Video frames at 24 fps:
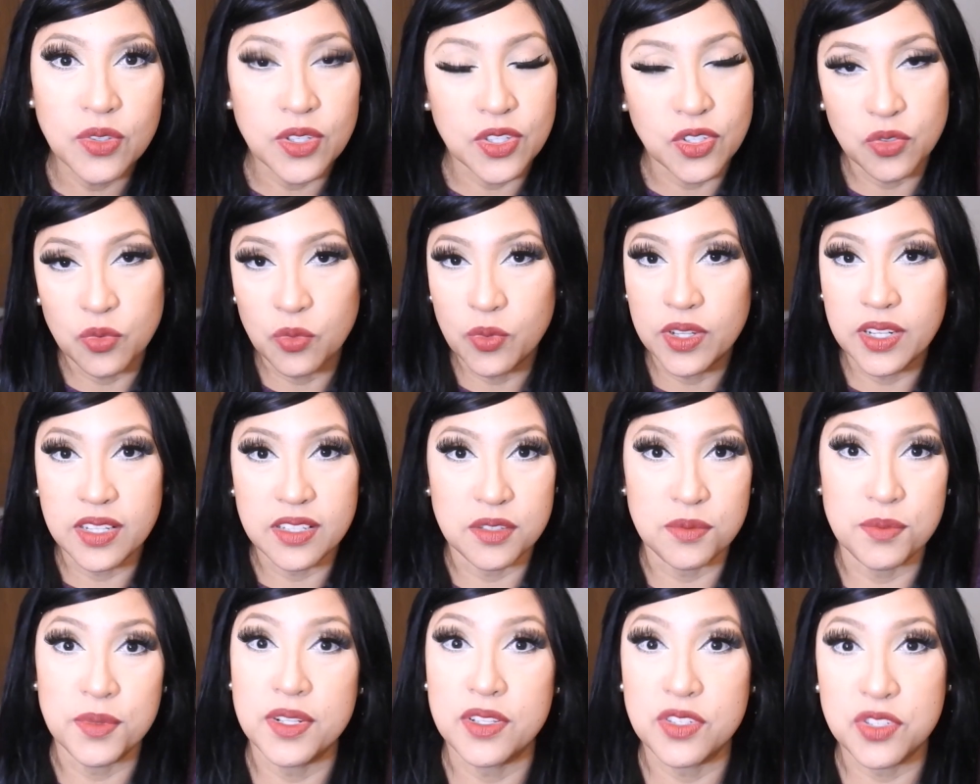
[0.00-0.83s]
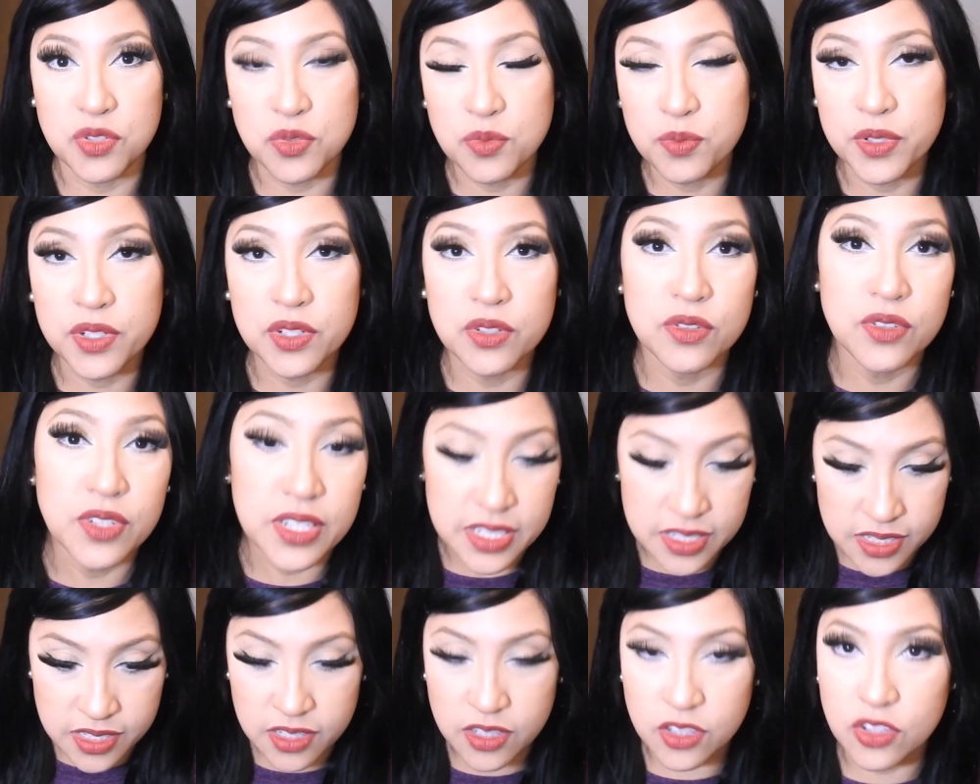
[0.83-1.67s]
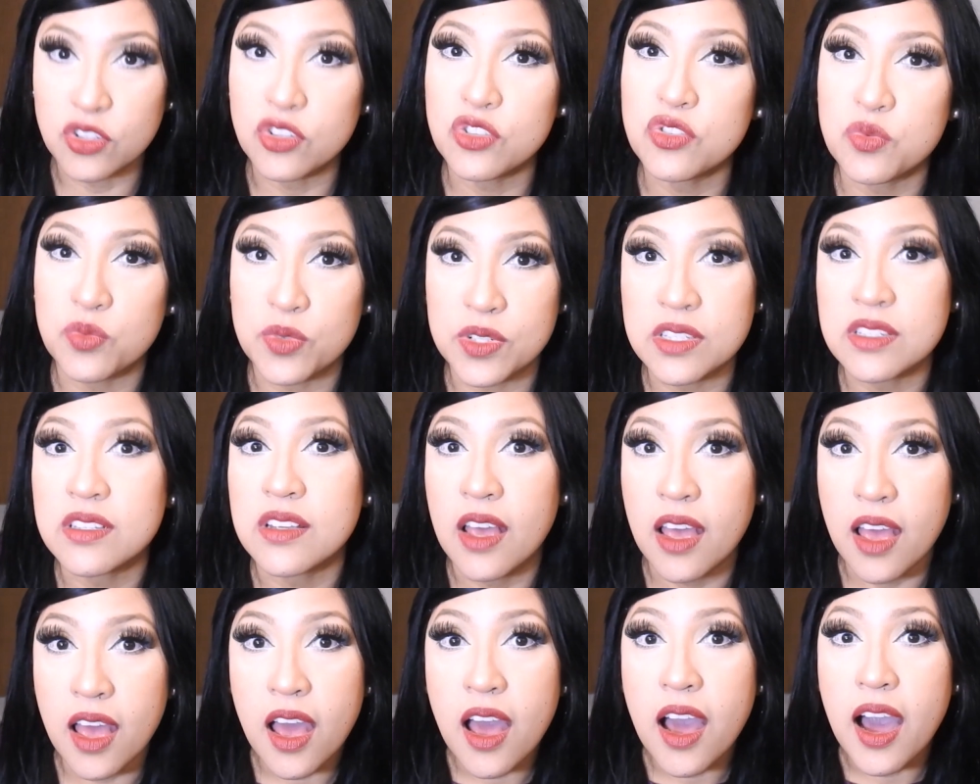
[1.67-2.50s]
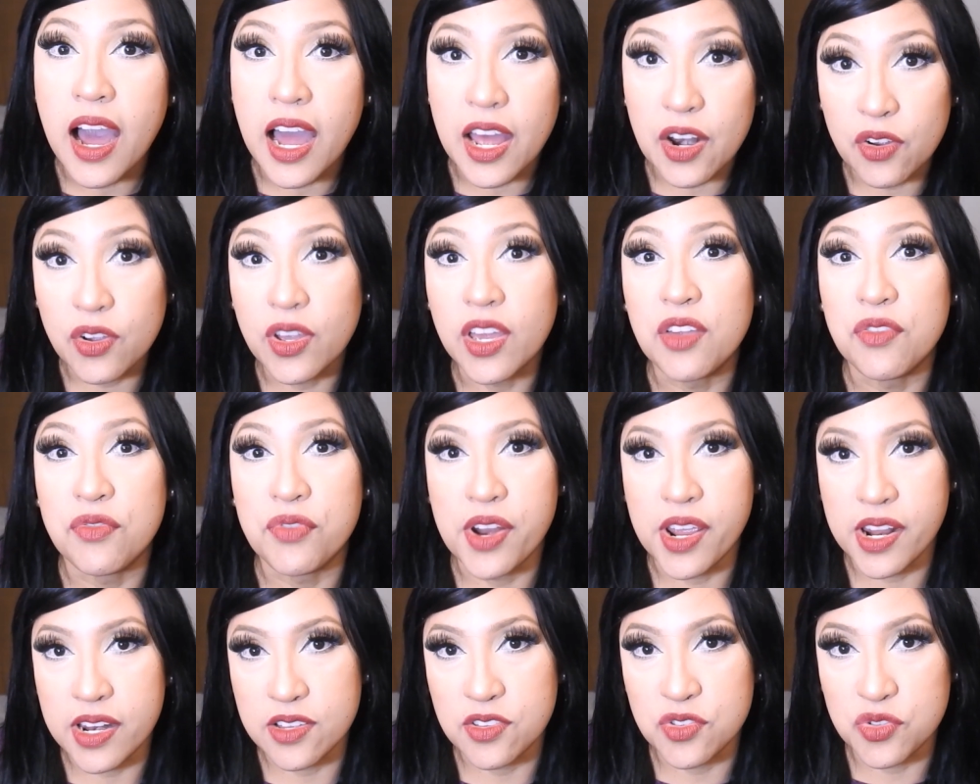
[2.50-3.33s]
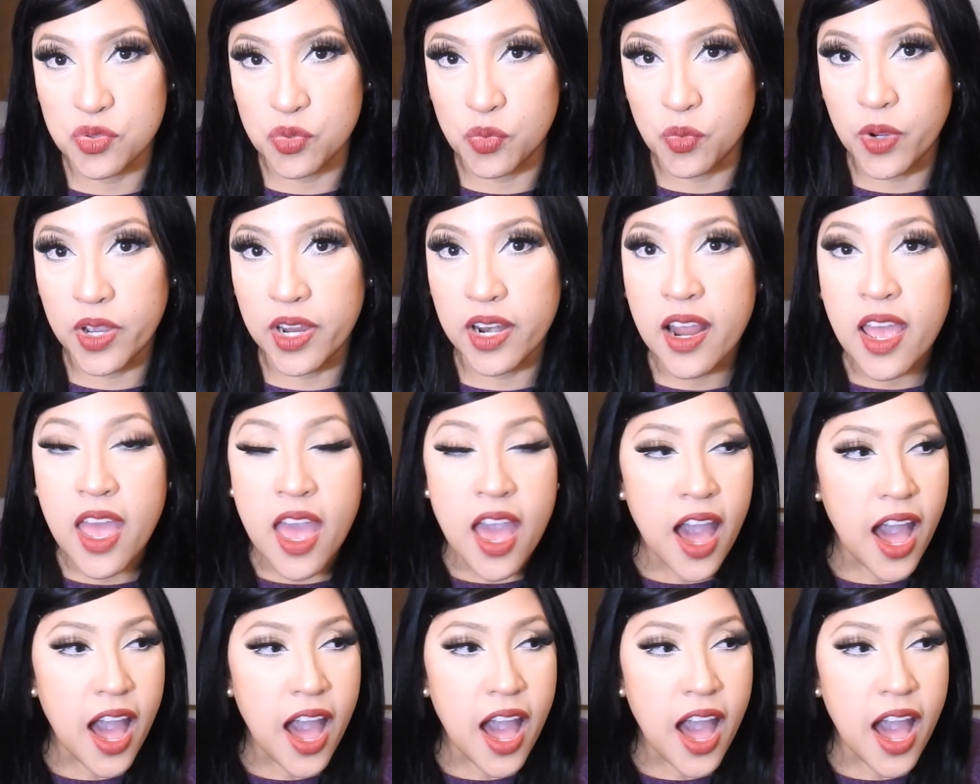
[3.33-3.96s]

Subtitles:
and you want to smell super good. I think those ones are okay fragrance to wear.